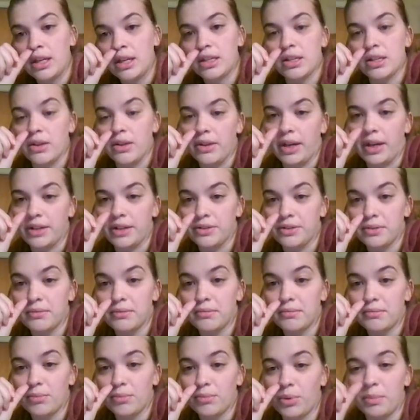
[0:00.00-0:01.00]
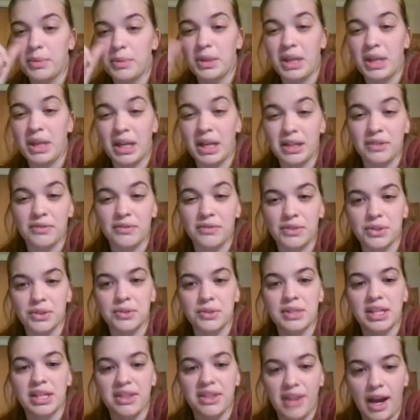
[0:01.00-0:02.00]
So that will be kind of
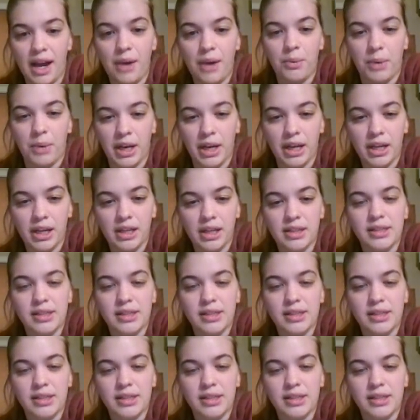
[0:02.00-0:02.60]
used in that way.